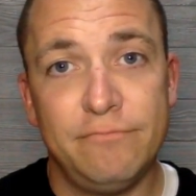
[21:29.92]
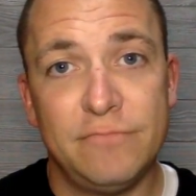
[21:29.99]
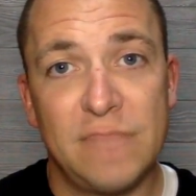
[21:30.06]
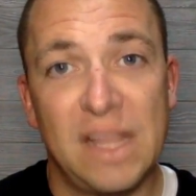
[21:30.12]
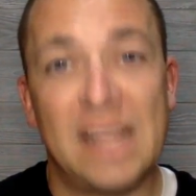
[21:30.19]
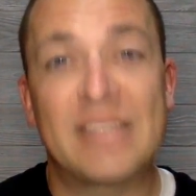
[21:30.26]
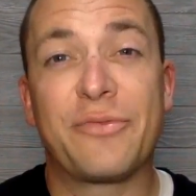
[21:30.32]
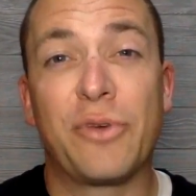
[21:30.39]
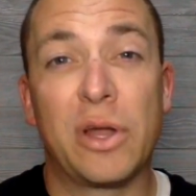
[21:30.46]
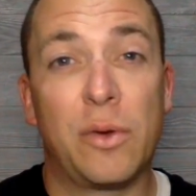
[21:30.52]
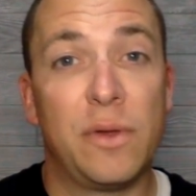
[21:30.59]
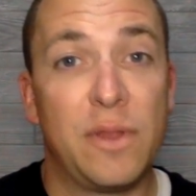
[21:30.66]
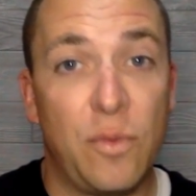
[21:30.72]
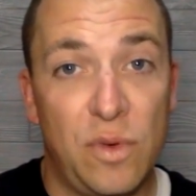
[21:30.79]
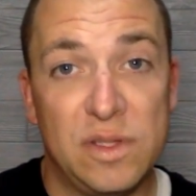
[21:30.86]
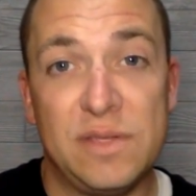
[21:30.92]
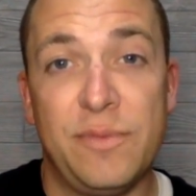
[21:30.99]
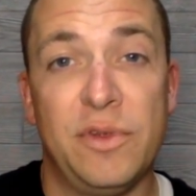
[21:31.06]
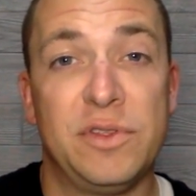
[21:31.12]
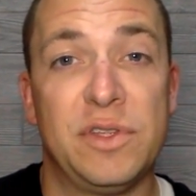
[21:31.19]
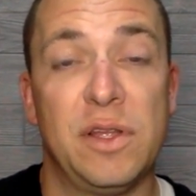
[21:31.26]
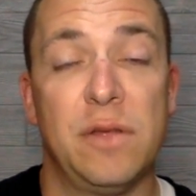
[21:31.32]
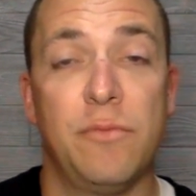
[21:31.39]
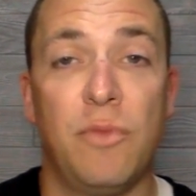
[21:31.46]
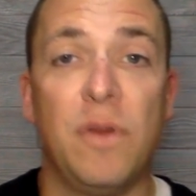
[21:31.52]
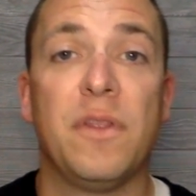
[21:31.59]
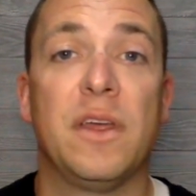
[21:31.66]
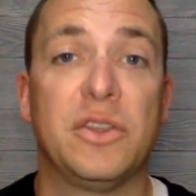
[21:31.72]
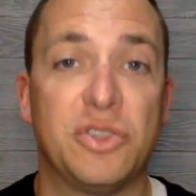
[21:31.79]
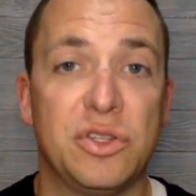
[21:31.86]
less frequent than once a month,
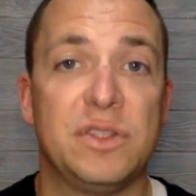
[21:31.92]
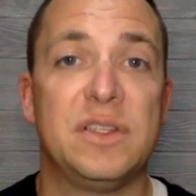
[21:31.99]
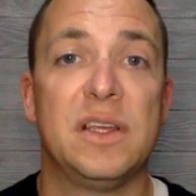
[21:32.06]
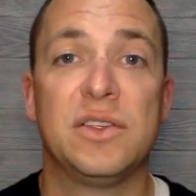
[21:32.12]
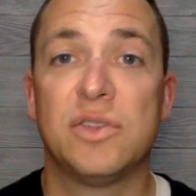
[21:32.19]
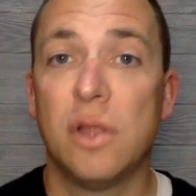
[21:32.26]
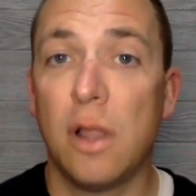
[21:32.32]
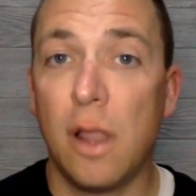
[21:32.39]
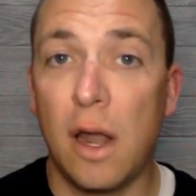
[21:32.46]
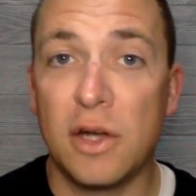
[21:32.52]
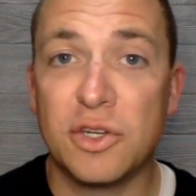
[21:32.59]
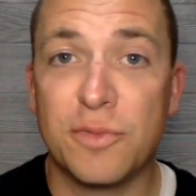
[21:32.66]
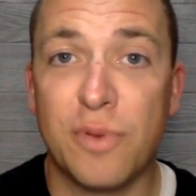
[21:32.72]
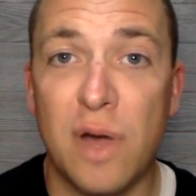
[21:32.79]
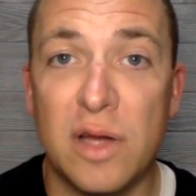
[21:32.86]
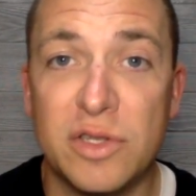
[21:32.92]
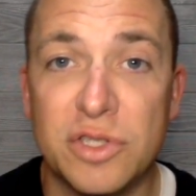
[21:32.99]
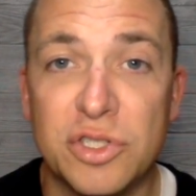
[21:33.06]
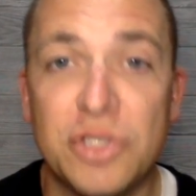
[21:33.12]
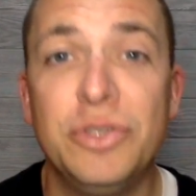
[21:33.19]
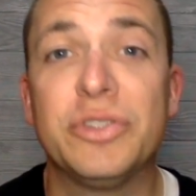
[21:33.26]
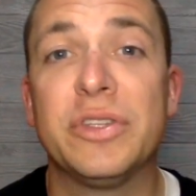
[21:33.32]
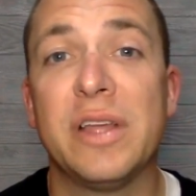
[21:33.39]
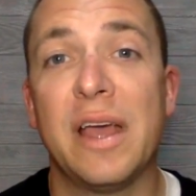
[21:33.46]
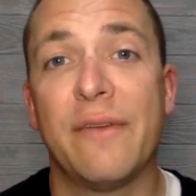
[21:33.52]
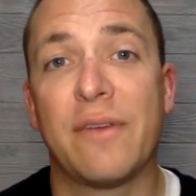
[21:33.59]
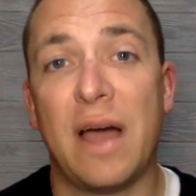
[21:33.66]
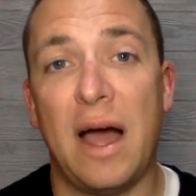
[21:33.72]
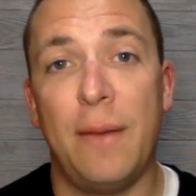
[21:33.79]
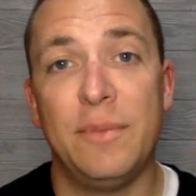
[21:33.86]
month, I should say. So the larger projects usually
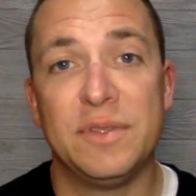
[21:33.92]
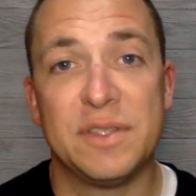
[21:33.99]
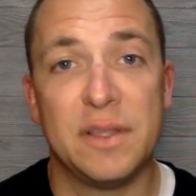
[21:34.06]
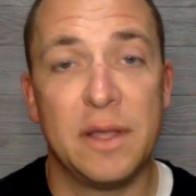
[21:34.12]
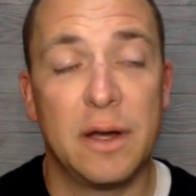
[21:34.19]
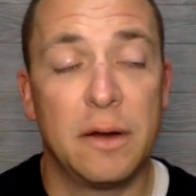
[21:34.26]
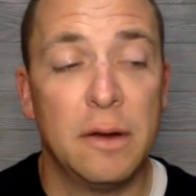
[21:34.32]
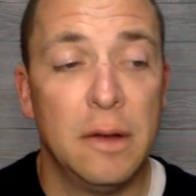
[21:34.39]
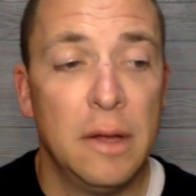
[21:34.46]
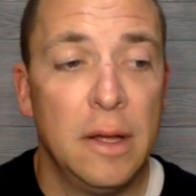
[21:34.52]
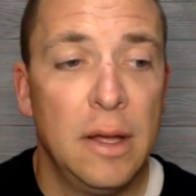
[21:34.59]
have commas in there.